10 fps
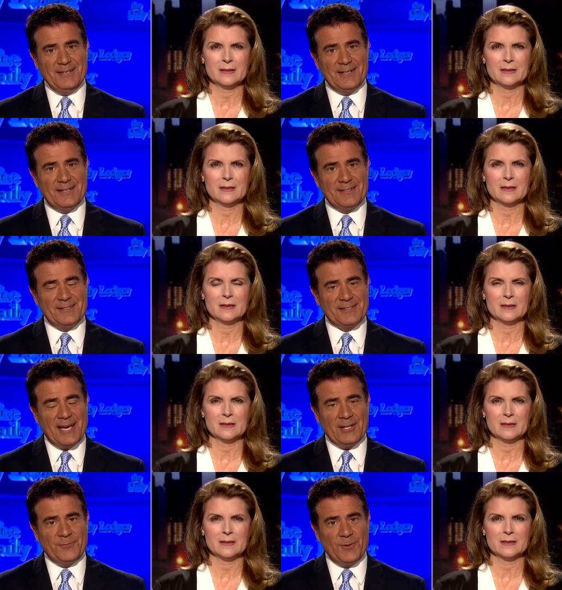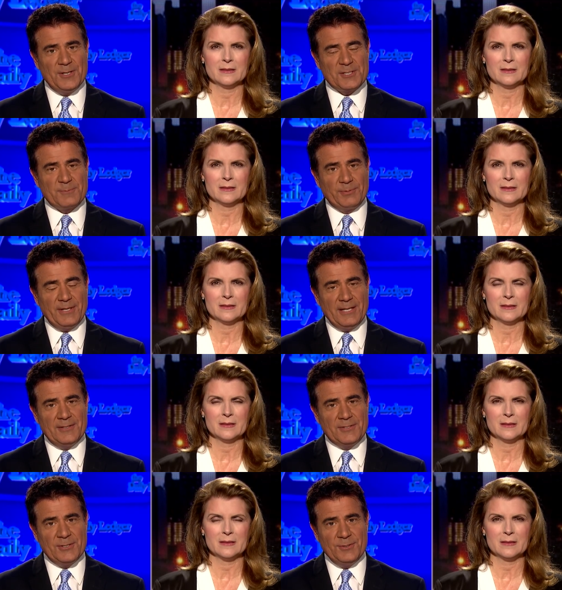Speaker 1: uh, California split in
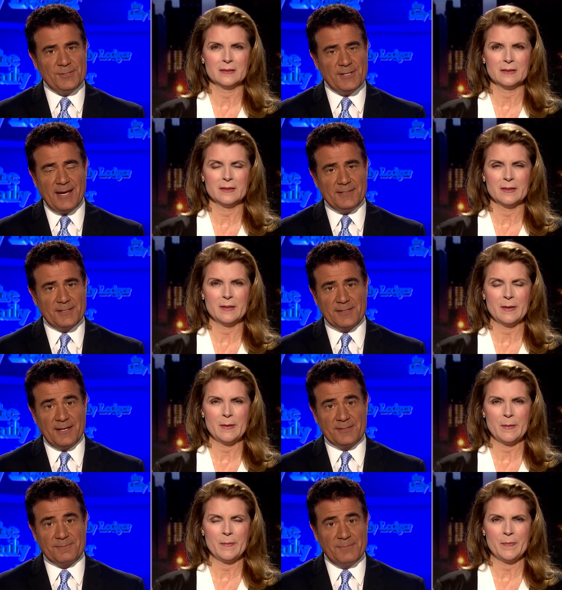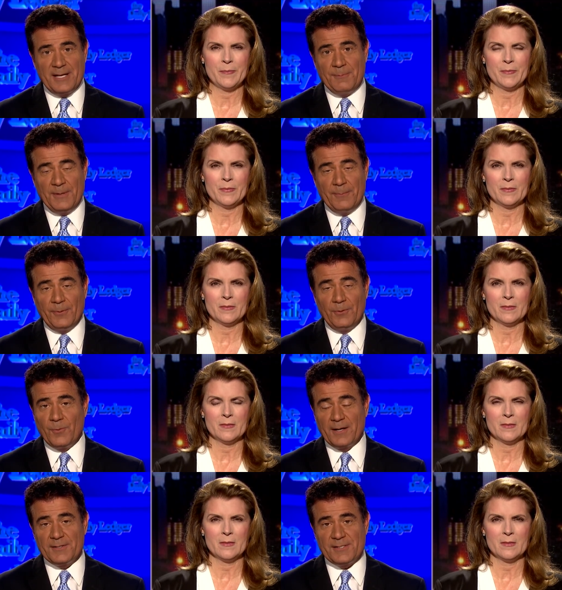two states, as, as many people
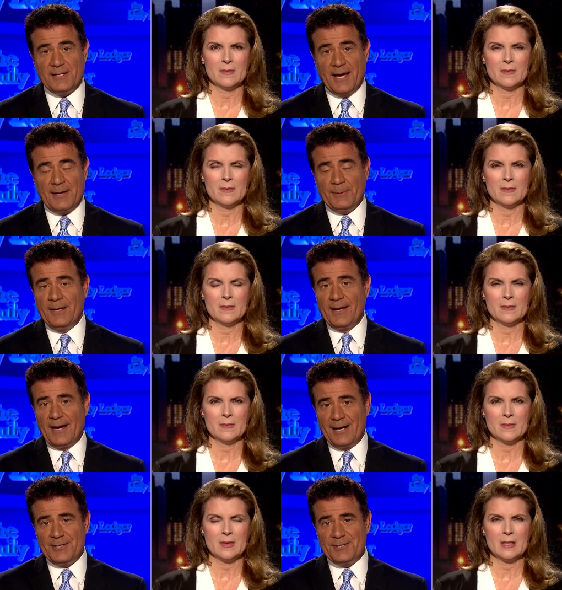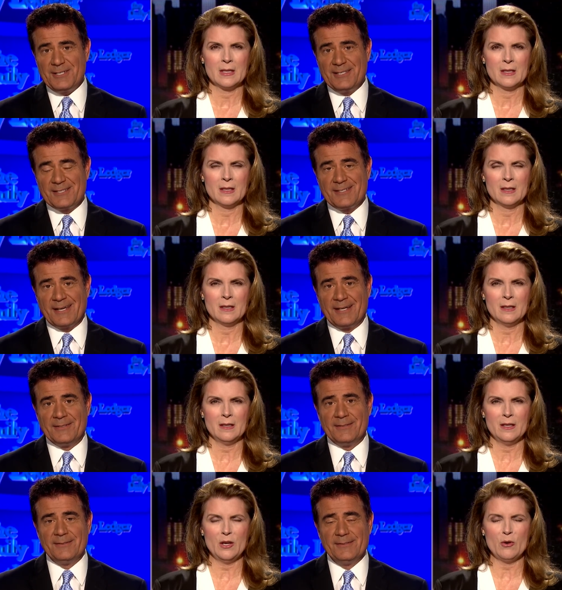want to see happen? How do you see this thing Andy?
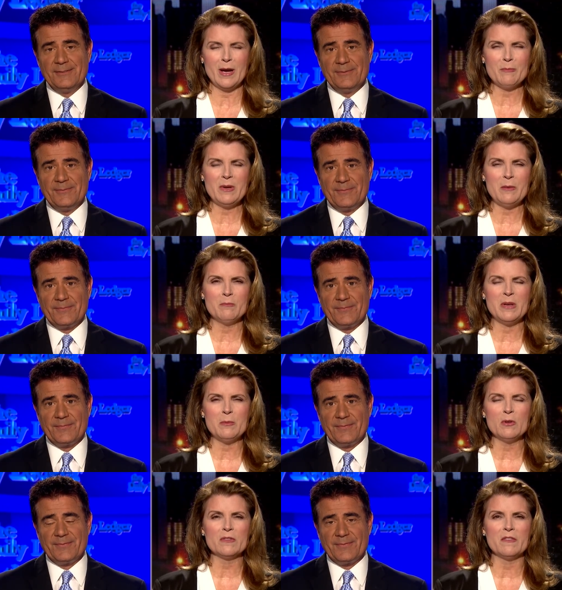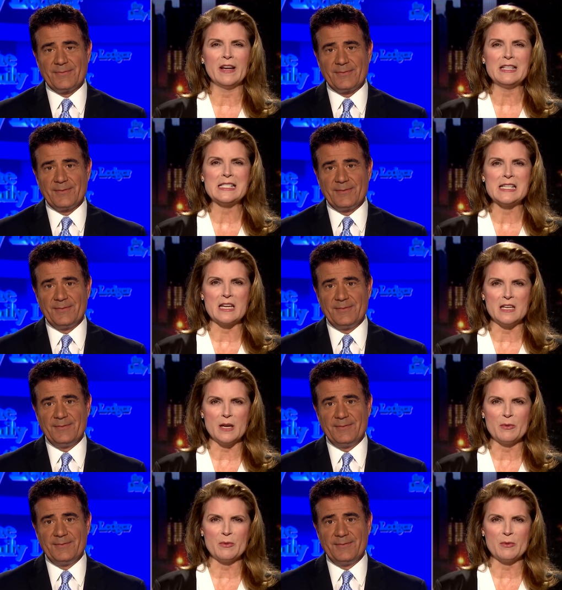
Speaker 2: Now, Graham, pe- people are finally standing up